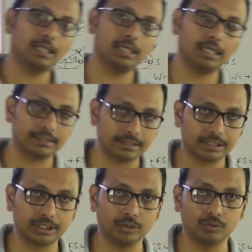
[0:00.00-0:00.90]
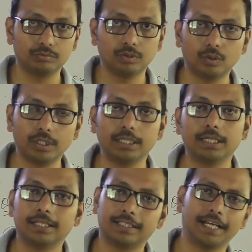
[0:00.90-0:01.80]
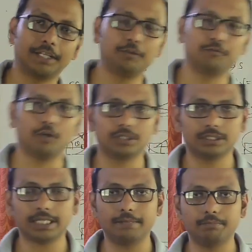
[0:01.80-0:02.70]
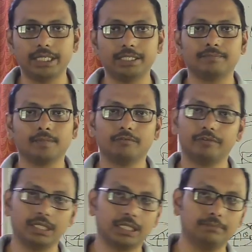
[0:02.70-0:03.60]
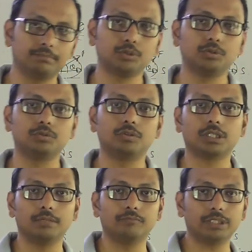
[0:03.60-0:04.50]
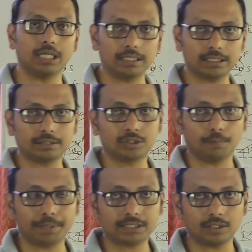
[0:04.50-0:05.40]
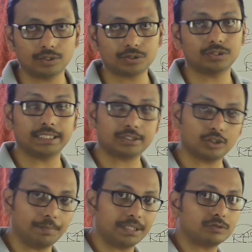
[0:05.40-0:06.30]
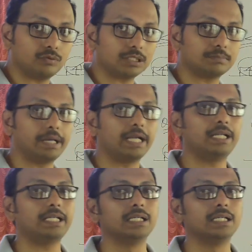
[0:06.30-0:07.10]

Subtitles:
assist you. Okay, thank you for the time being. We'll come with other topics also. This topic was mainly